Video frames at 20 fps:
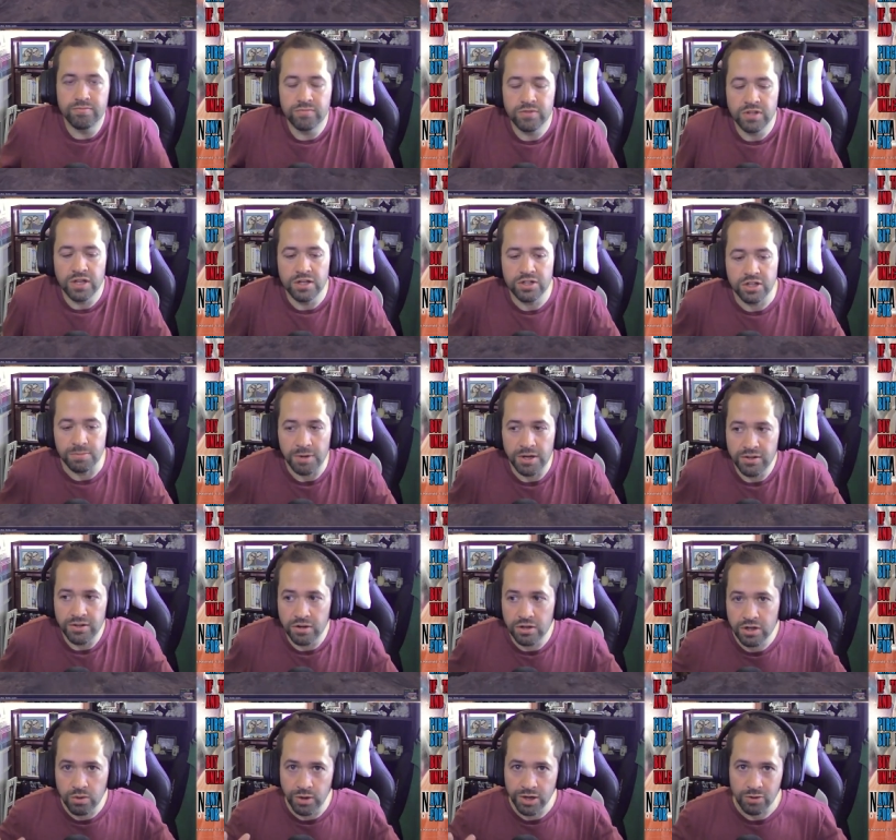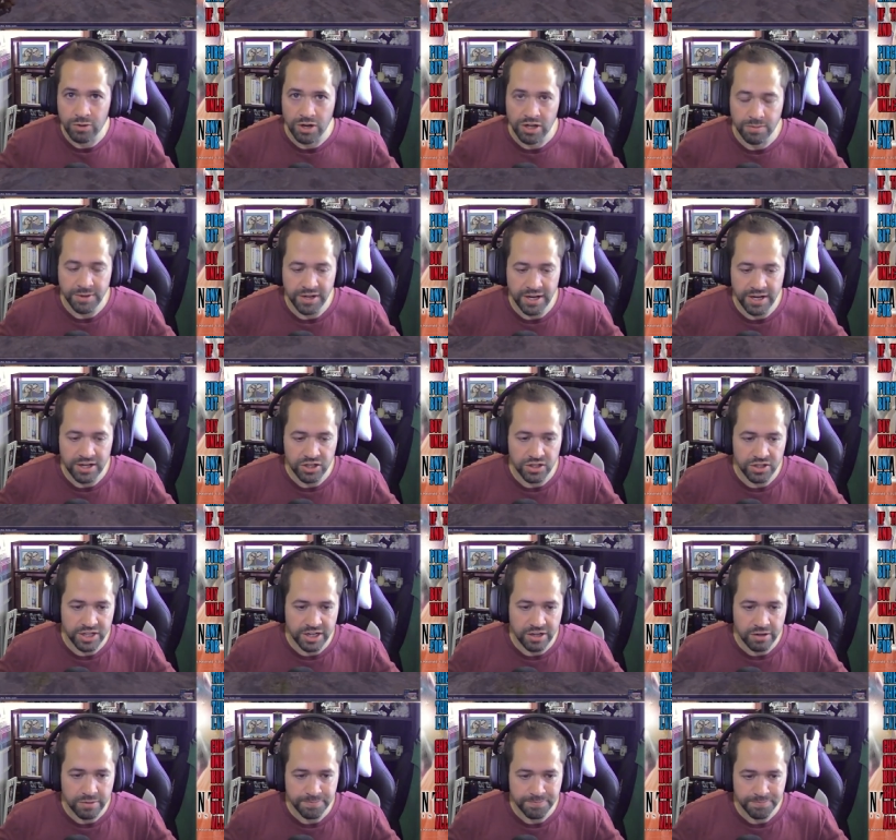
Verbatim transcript: Some other quick recommendations here.